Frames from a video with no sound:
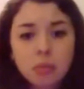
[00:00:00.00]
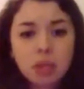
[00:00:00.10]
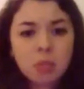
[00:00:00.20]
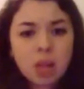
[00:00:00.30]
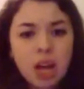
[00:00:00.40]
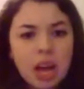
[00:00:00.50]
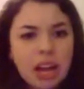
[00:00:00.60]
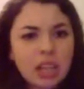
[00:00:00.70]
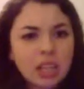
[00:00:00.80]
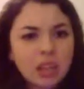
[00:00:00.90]

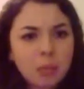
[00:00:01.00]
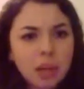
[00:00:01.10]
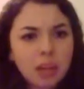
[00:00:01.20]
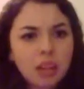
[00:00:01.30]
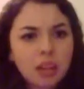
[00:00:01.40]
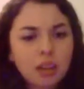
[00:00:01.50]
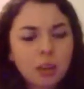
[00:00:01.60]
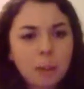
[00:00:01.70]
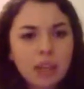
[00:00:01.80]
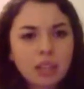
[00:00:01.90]
implied,
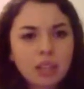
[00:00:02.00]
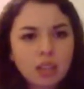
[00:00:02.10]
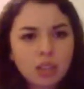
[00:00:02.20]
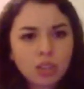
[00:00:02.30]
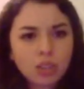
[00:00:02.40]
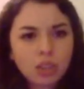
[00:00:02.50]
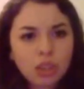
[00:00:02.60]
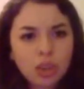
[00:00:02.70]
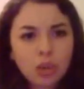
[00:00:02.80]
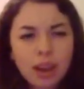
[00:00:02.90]
embedded message
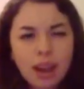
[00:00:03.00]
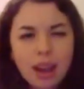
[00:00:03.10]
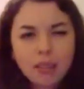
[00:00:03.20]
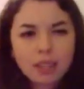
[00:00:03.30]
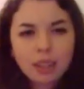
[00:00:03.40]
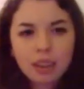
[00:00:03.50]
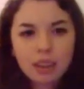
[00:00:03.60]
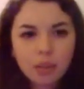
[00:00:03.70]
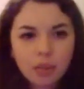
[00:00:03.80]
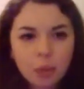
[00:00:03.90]
that you kind of have to
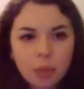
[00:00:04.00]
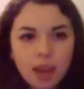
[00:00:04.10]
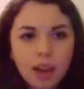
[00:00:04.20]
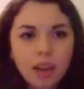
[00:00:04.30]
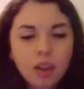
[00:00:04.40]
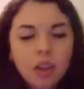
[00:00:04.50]
get from that.